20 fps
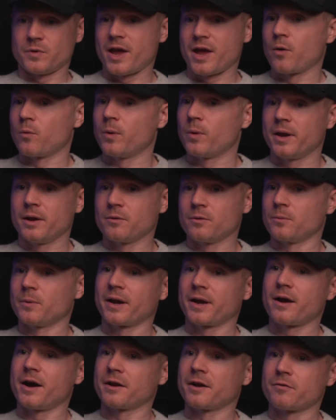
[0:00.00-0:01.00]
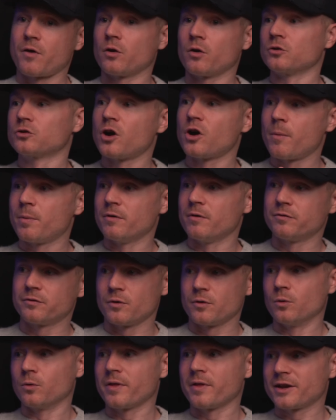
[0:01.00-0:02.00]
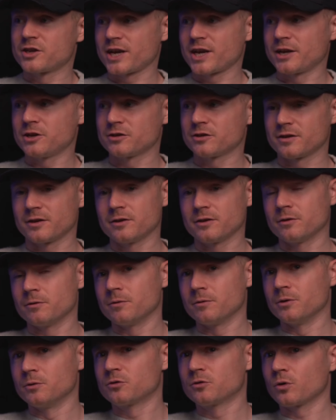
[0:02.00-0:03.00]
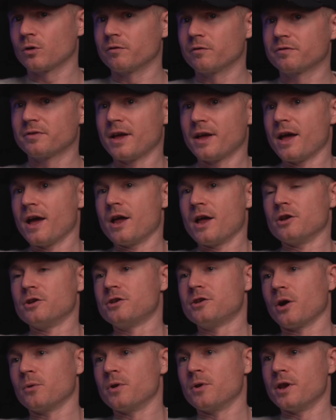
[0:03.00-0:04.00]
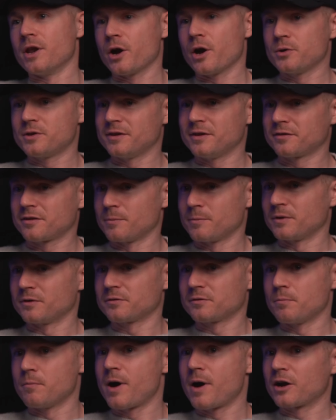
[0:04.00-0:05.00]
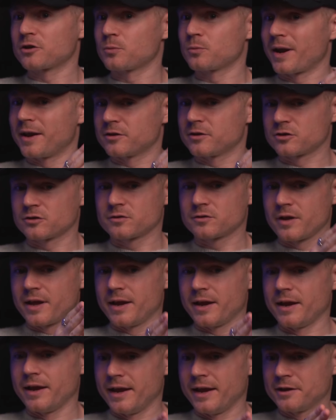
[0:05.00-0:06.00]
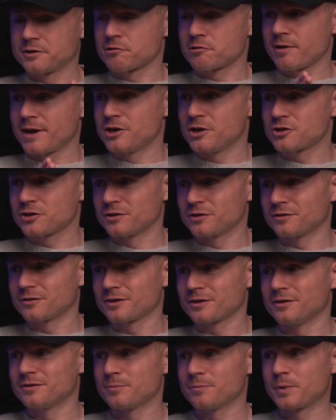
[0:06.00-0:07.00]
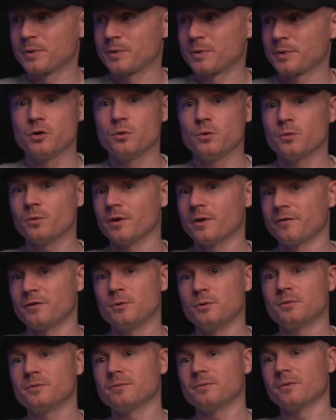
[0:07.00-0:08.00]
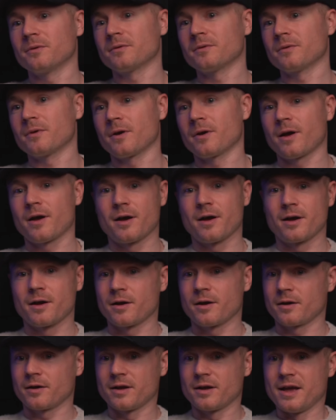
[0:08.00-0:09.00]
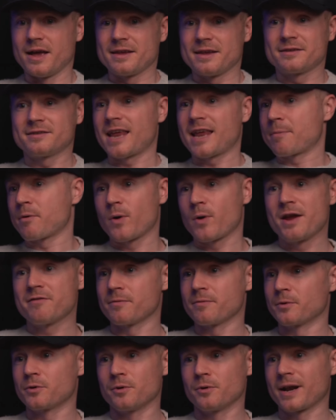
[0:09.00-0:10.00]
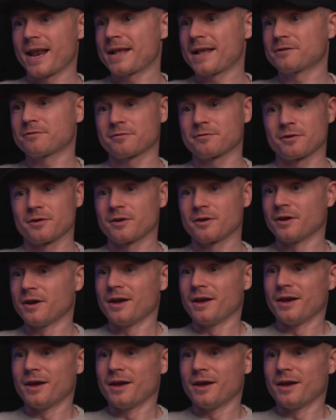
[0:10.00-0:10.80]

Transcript: we're kind of on top of all their changes, and you sort of don't notice them as much when it's just iterations. But if you step away from Google Ads for